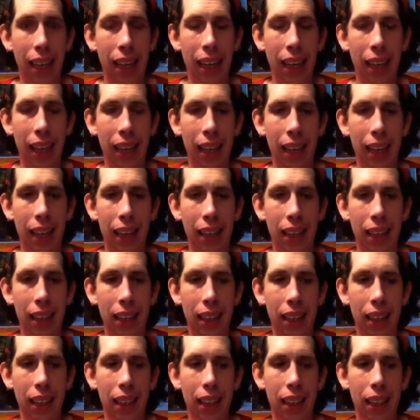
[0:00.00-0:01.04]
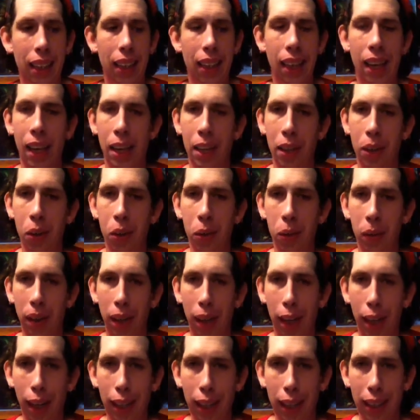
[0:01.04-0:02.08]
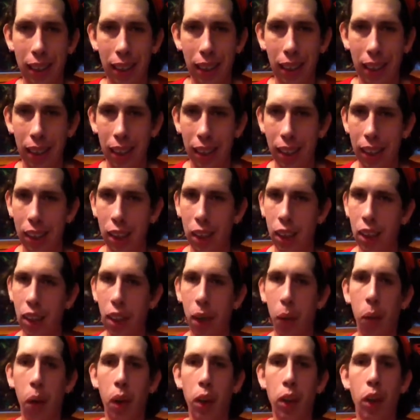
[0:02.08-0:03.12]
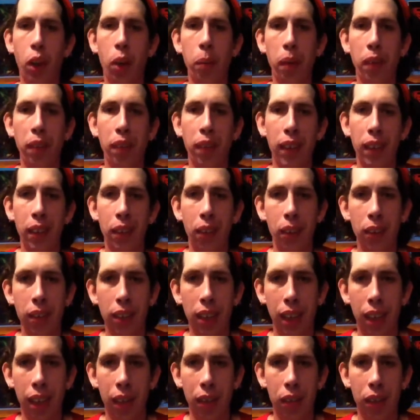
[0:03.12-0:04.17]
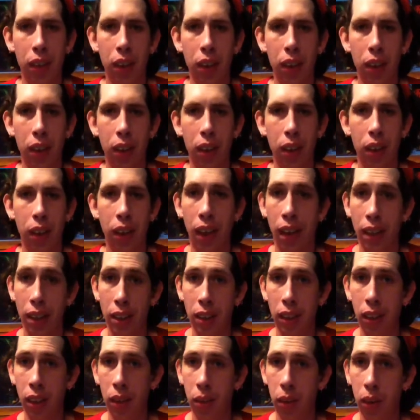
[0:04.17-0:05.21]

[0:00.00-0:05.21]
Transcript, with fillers: and I know when I listen to this because I watch all my videos after I'm done uh,